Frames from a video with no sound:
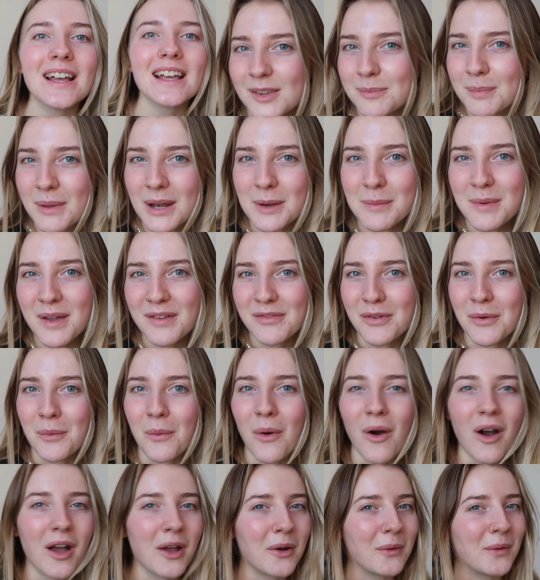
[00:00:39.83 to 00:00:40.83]
It's been a bit of a
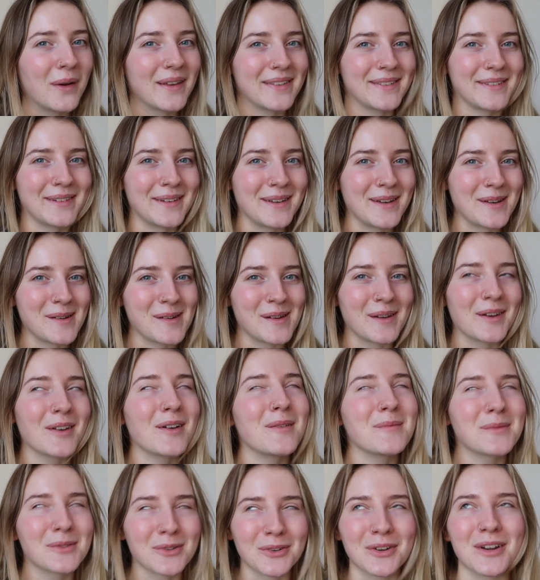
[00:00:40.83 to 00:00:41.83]
while, hasn't it? And
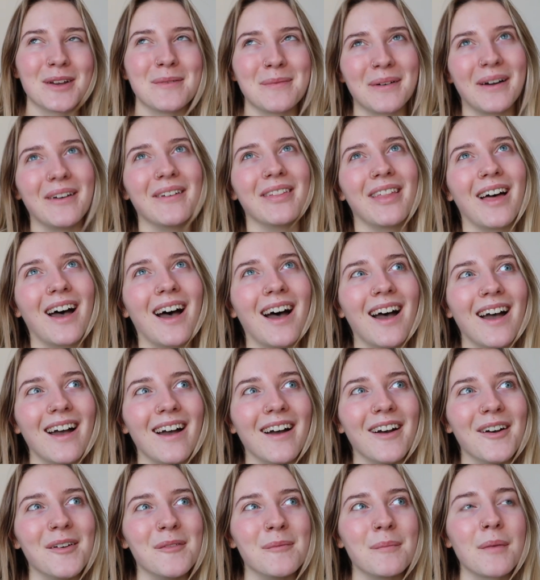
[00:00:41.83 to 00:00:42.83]
I'm sorry about
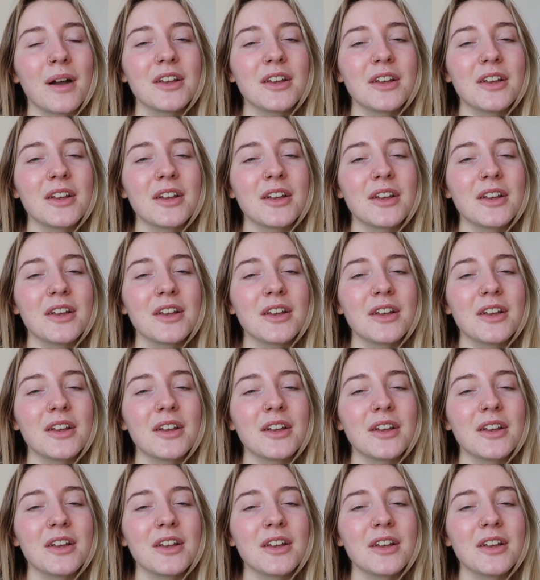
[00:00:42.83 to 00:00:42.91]
that.